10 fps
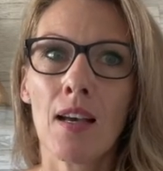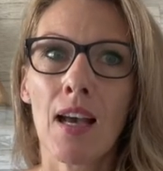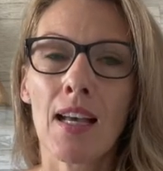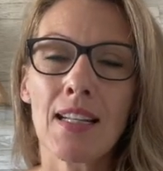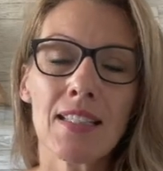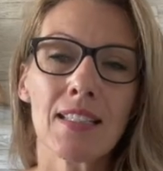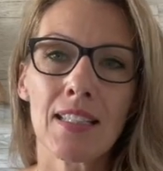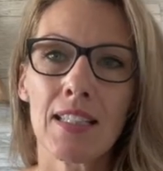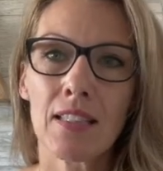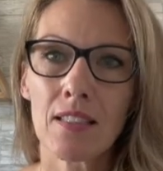And as
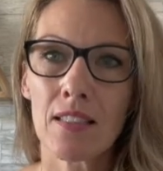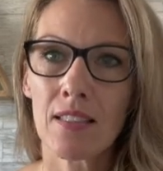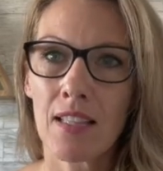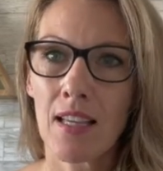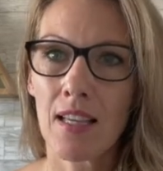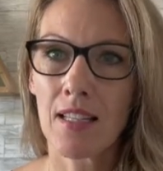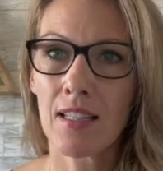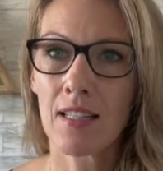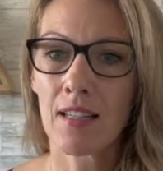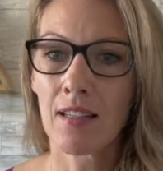leaders
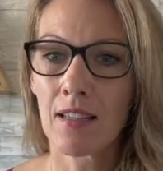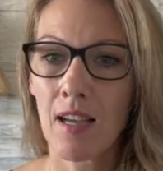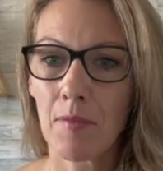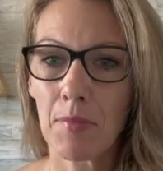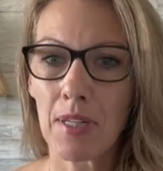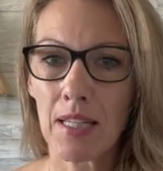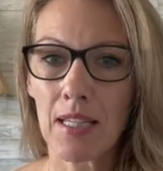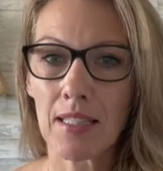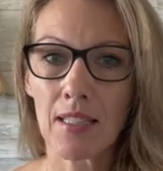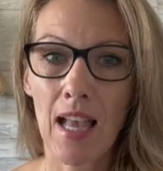in
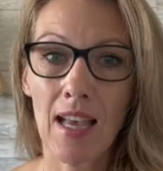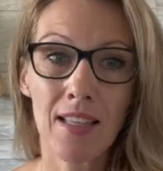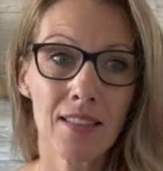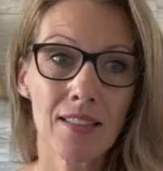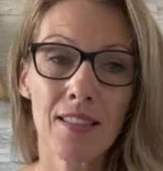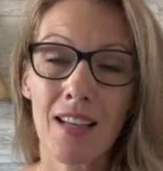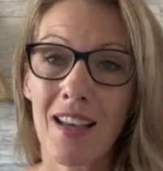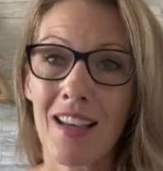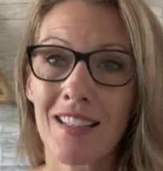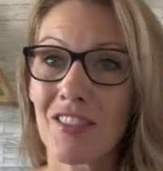companies and
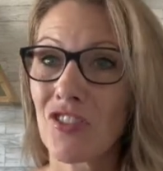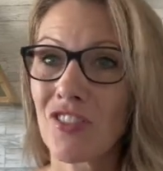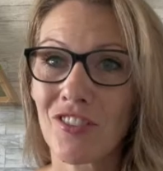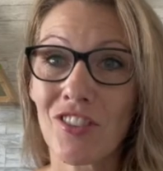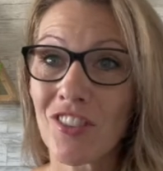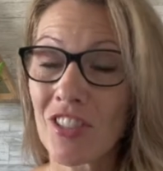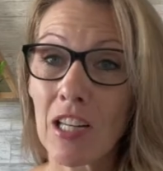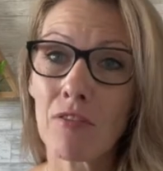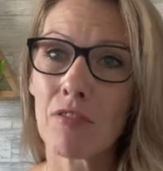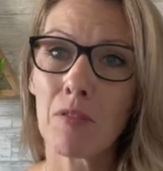as just
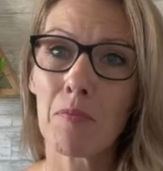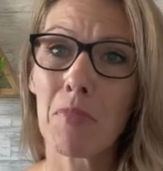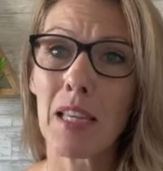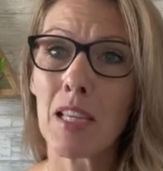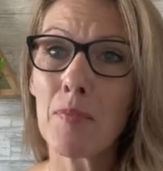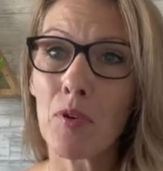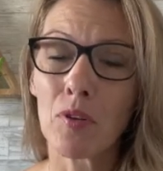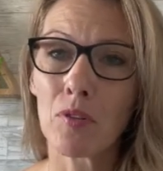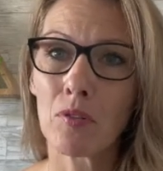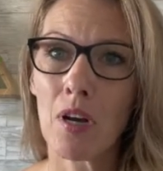general
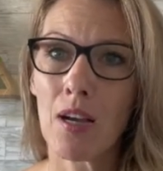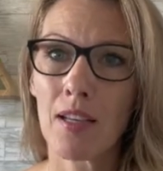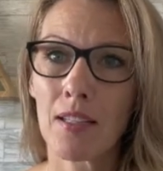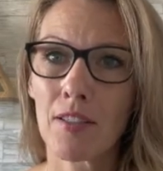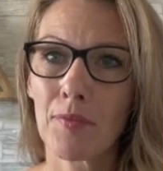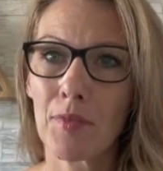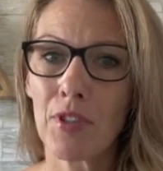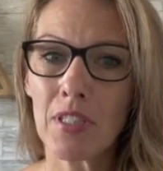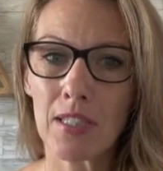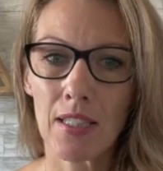people in
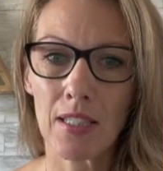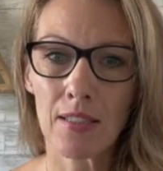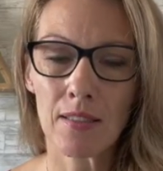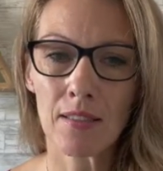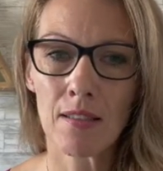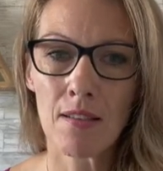communities,